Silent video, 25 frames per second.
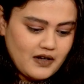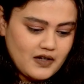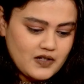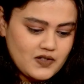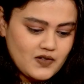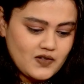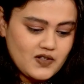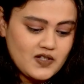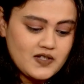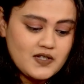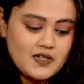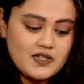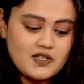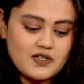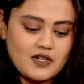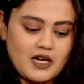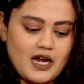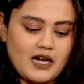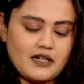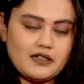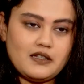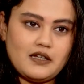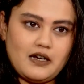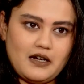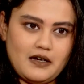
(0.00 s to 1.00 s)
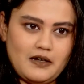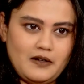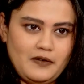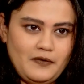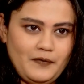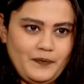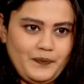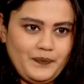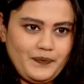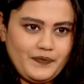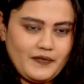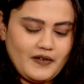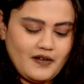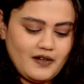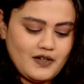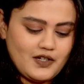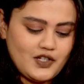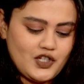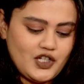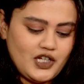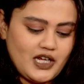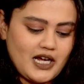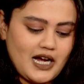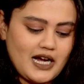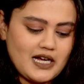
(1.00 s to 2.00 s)
So this is Radha.
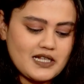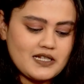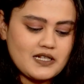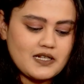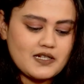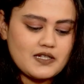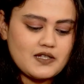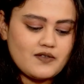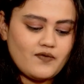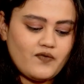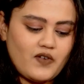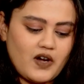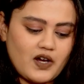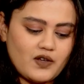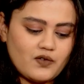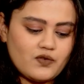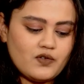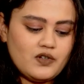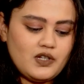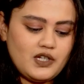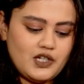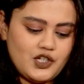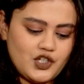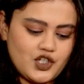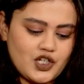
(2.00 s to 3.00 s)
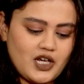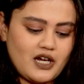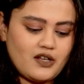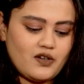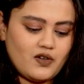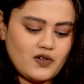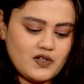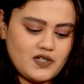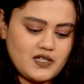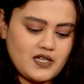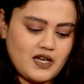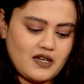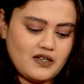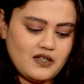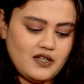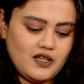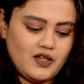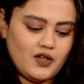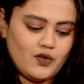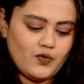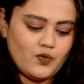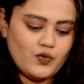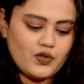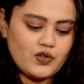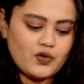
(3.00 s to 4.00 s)
She asks, Varun, Ishan or
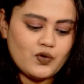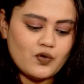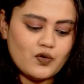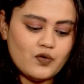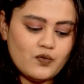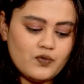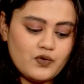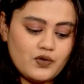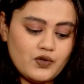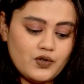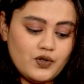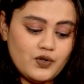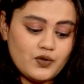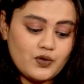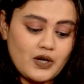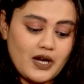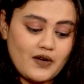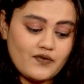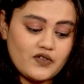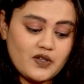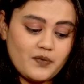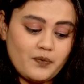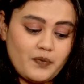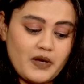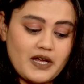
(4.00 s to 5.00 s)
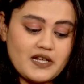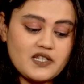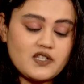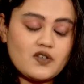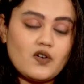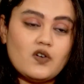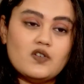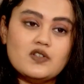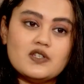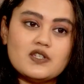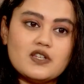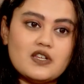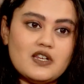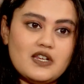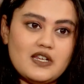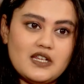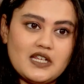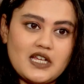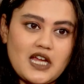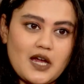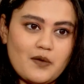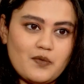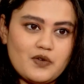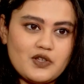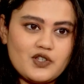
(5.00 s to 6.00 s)
Sunny, with whom do you have the best on-screen
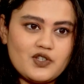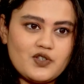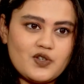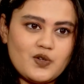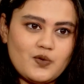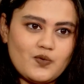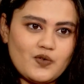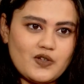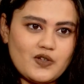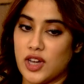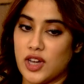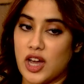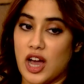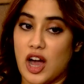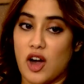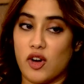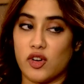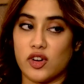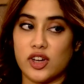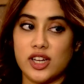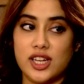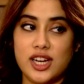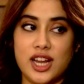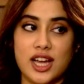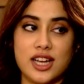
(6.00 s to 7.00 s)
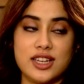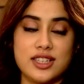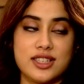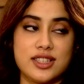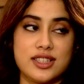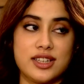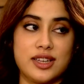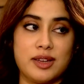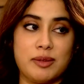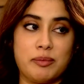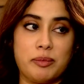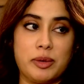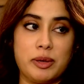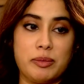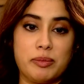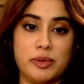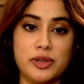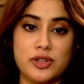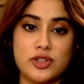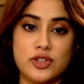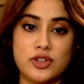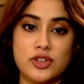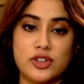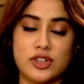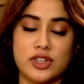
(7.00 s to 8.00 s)
chemistry How can I say?
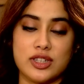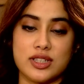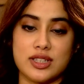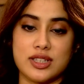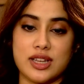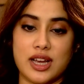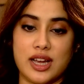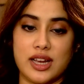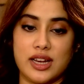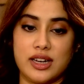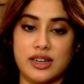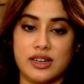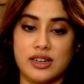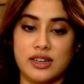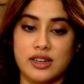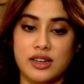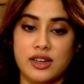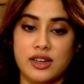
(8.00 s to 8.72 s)
People should decide.